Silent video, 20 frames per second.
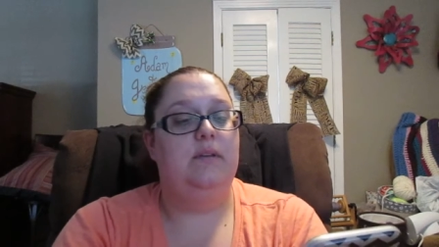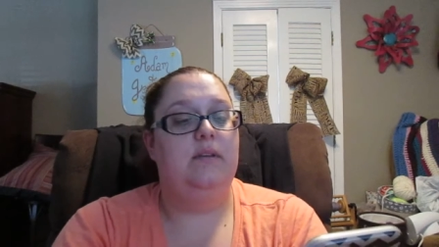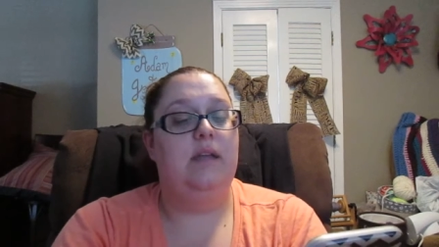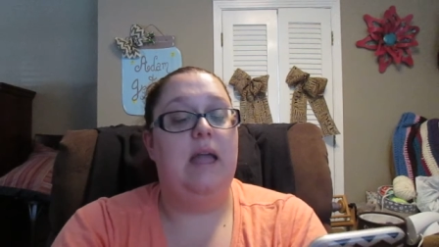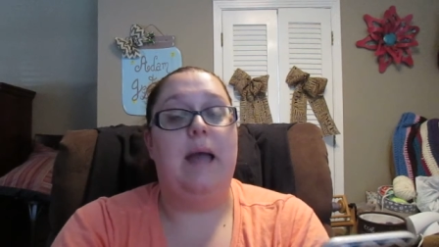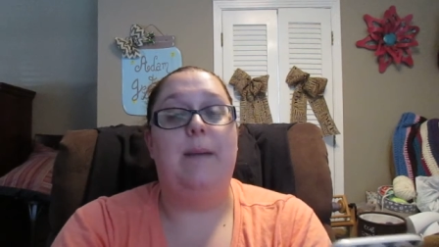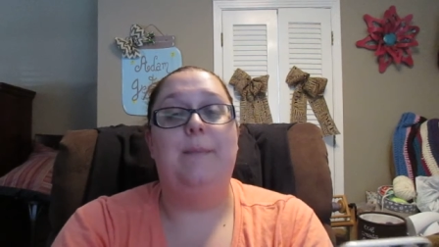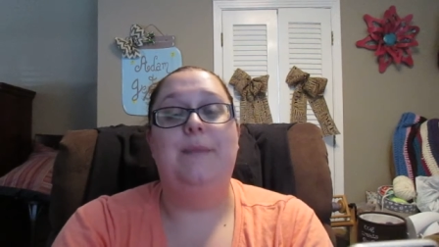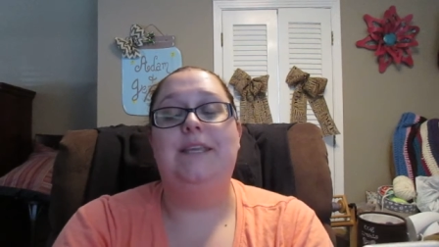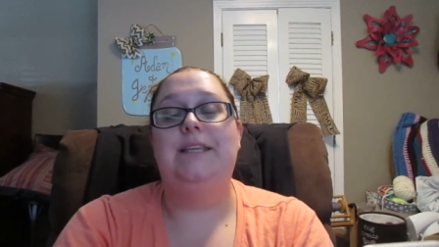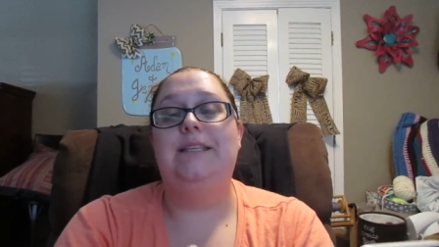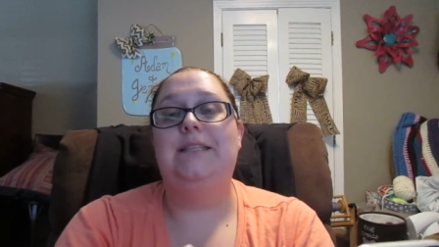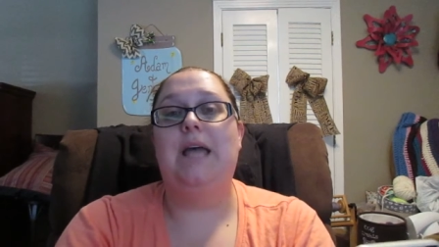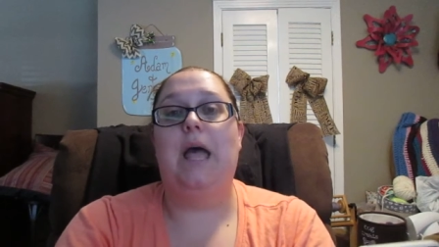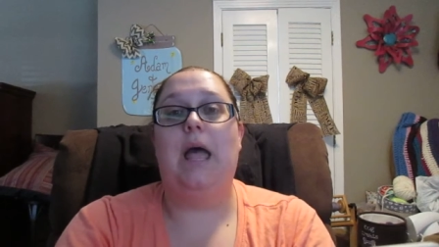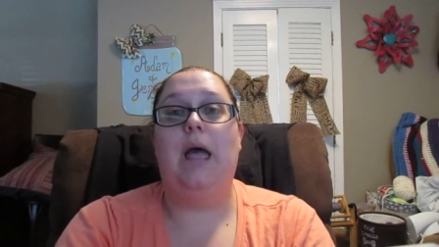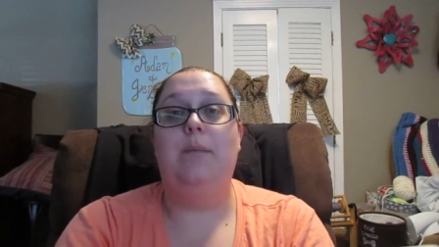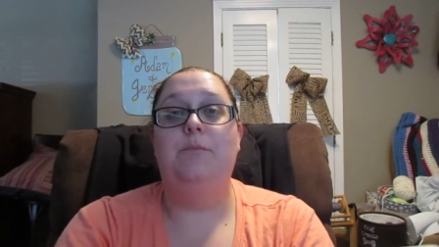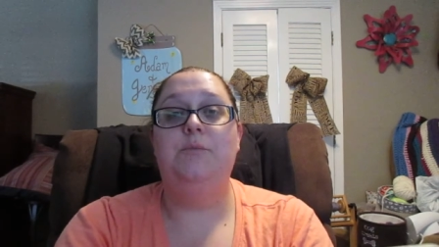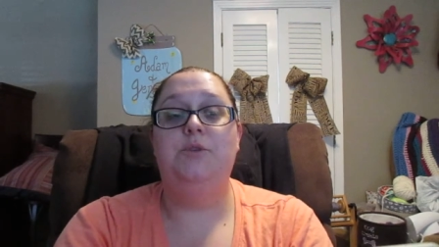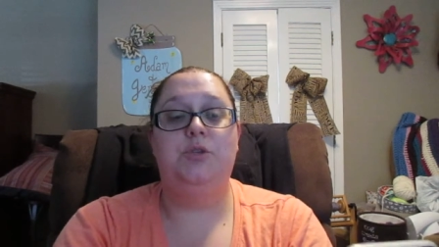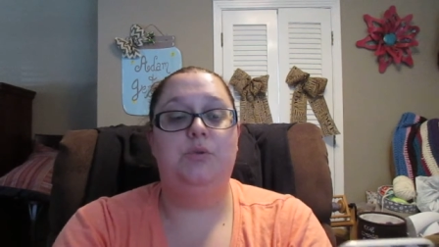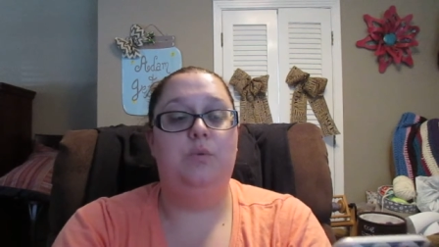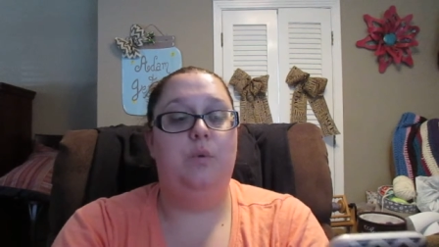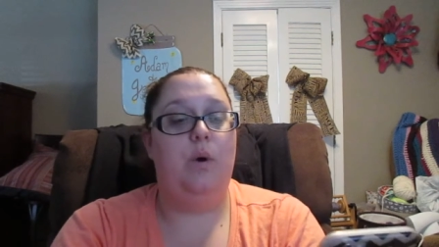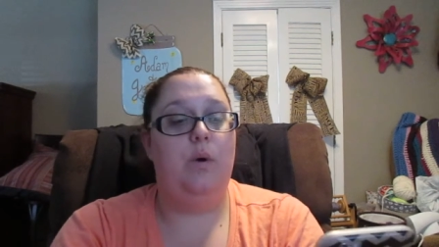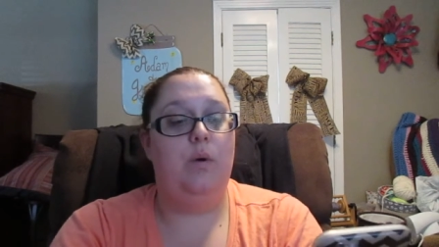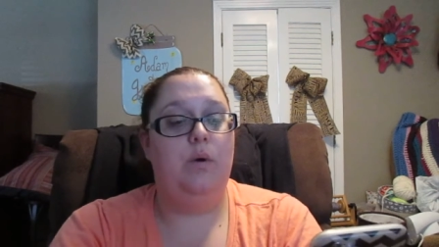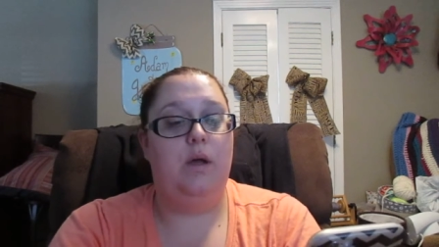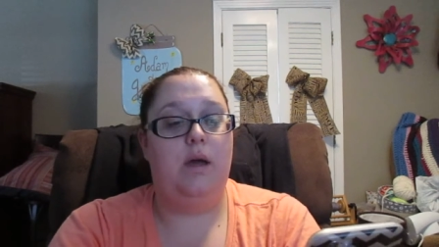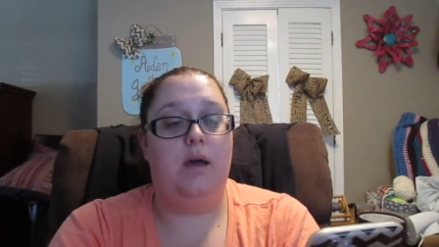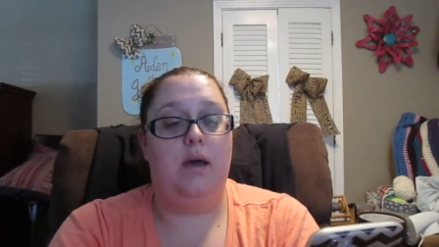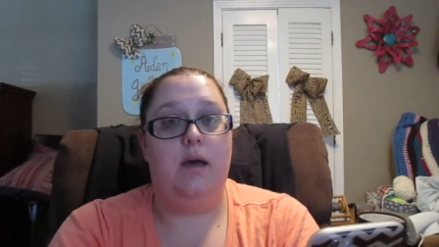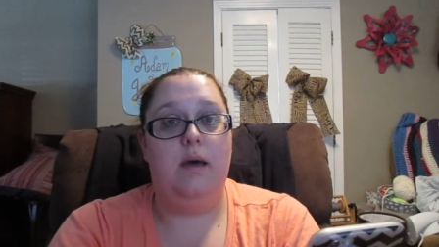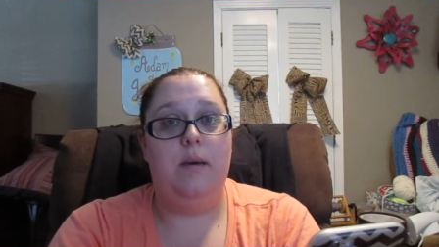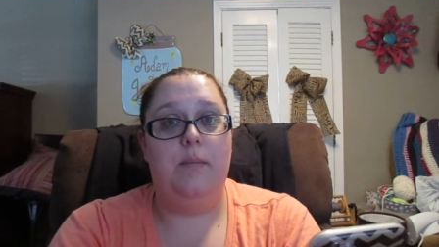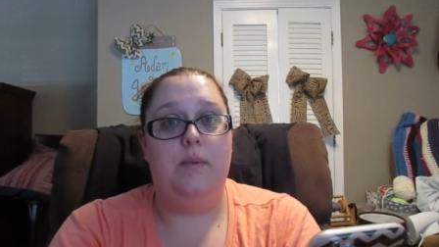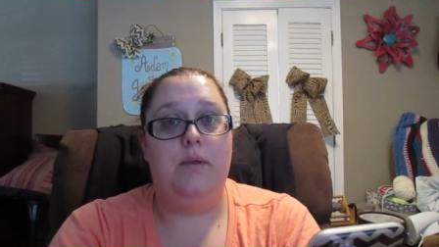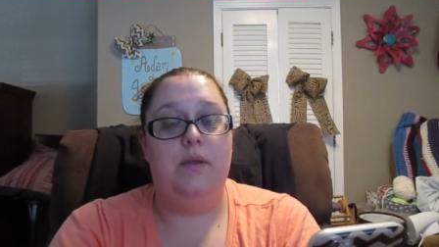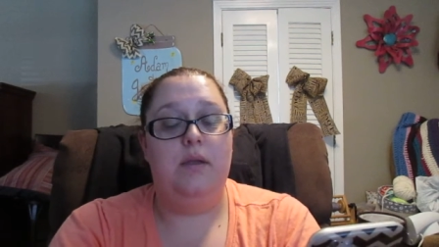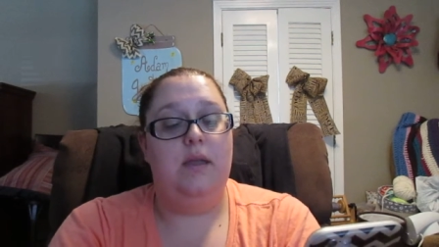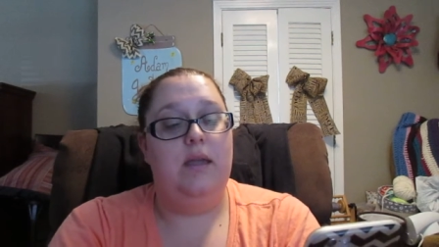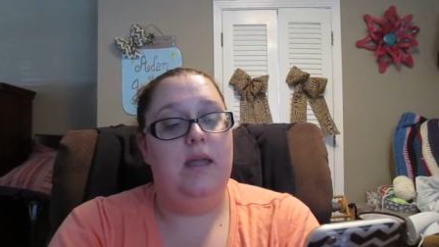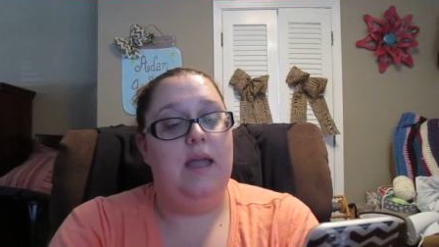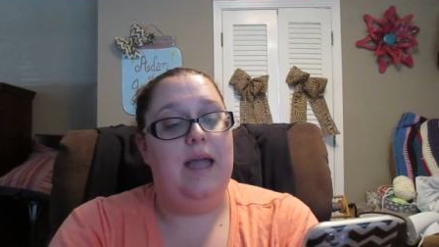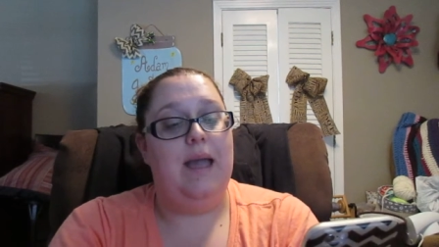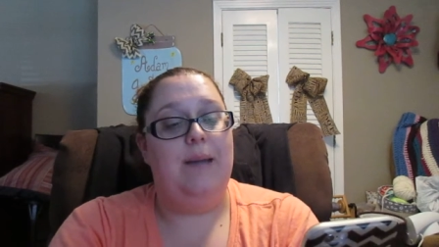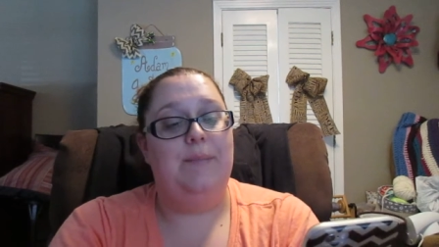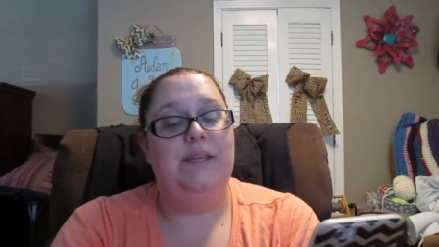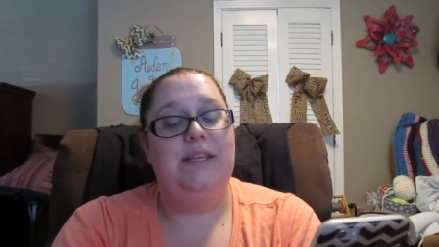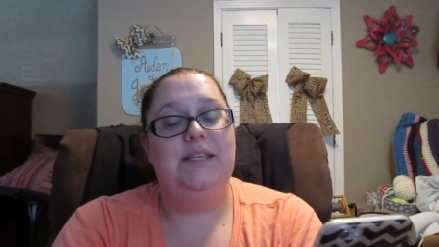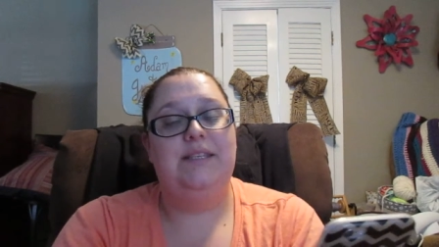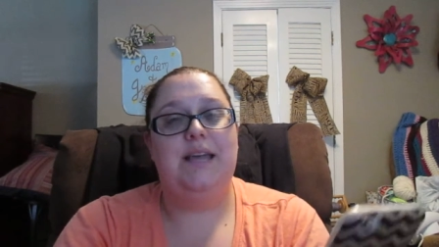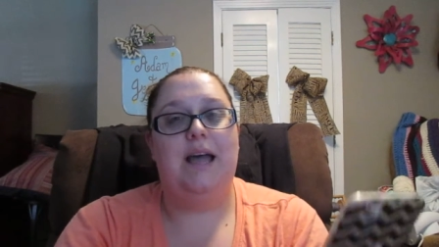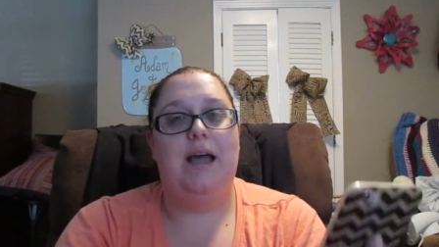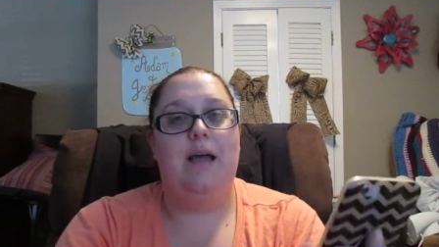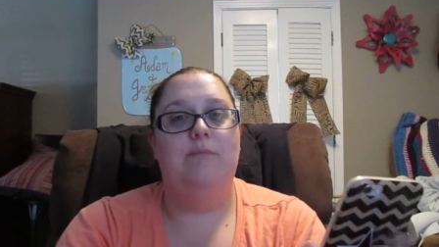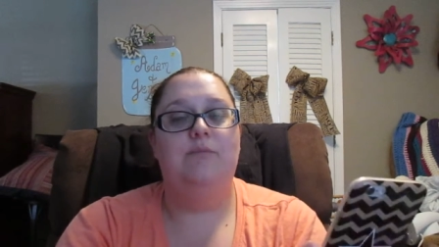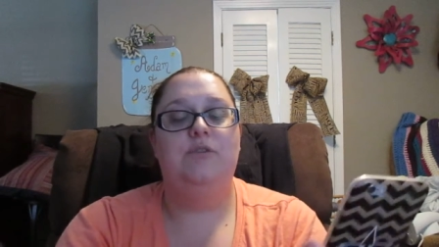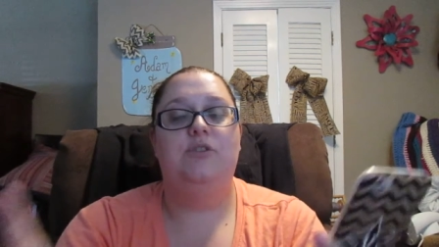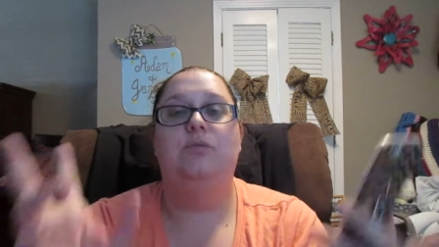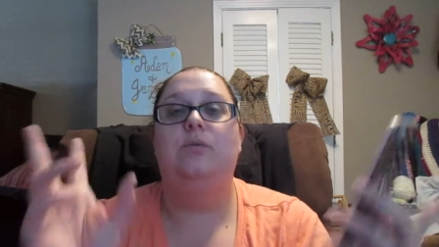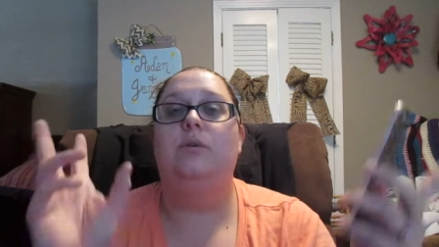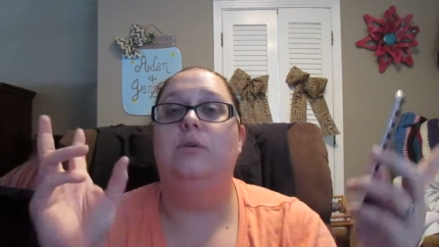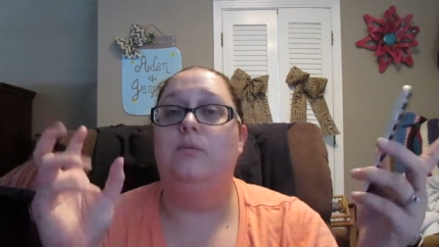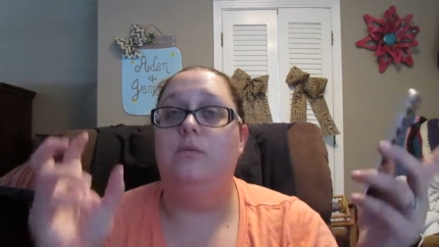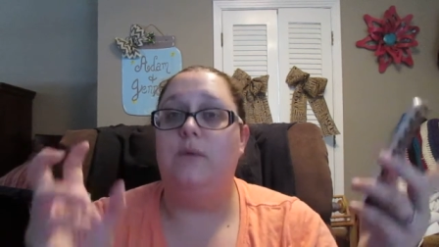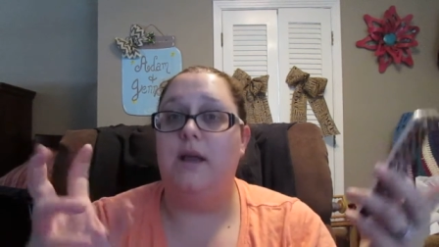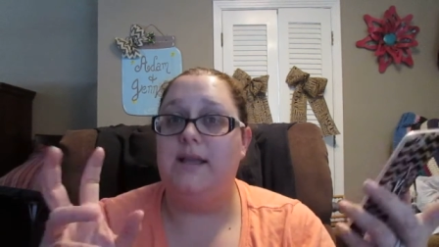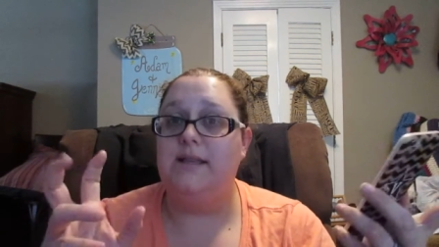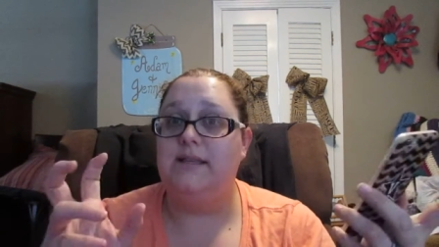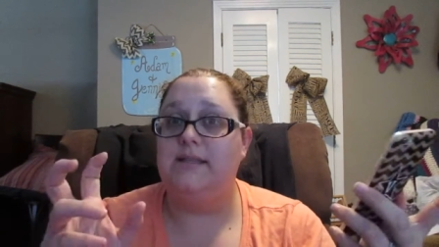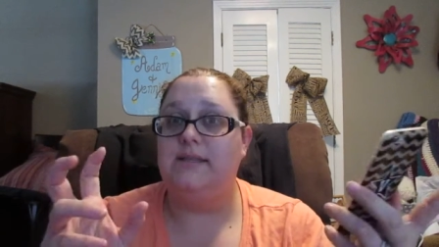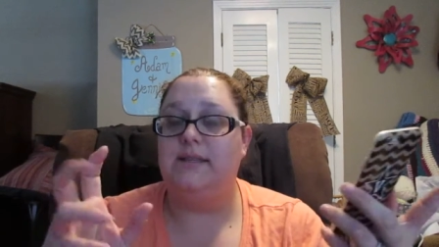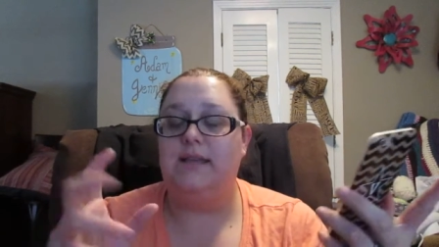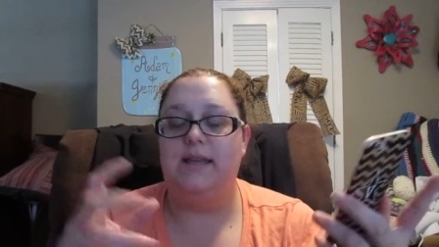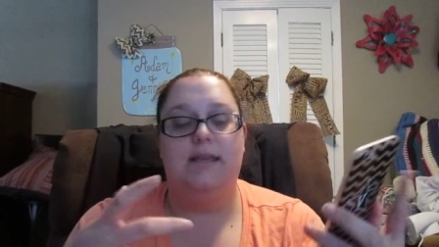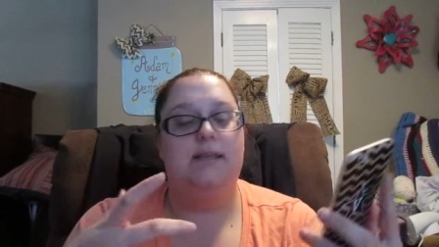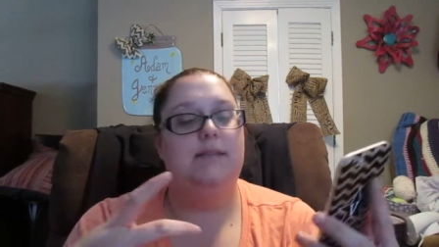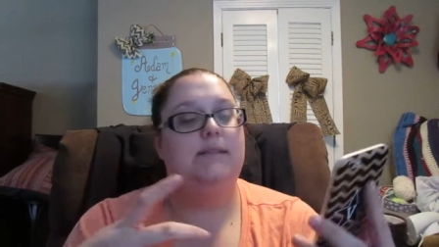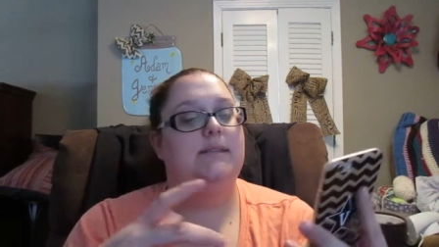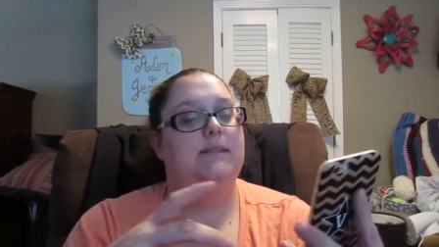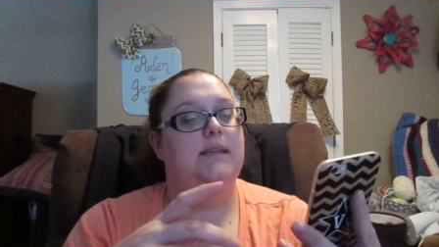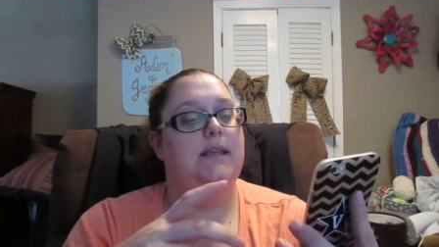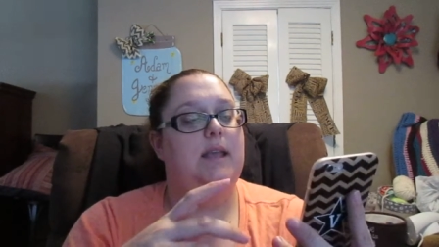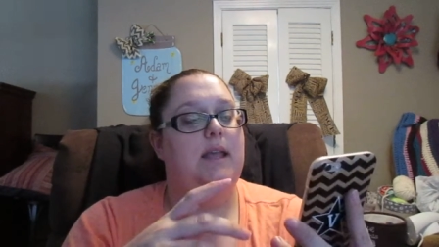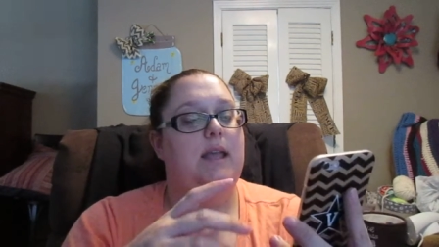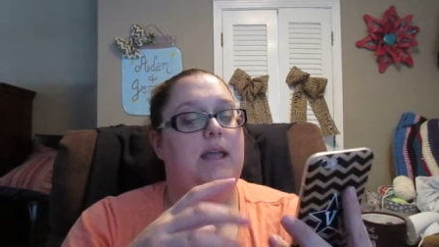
how many times you woke up, how many times you were restless,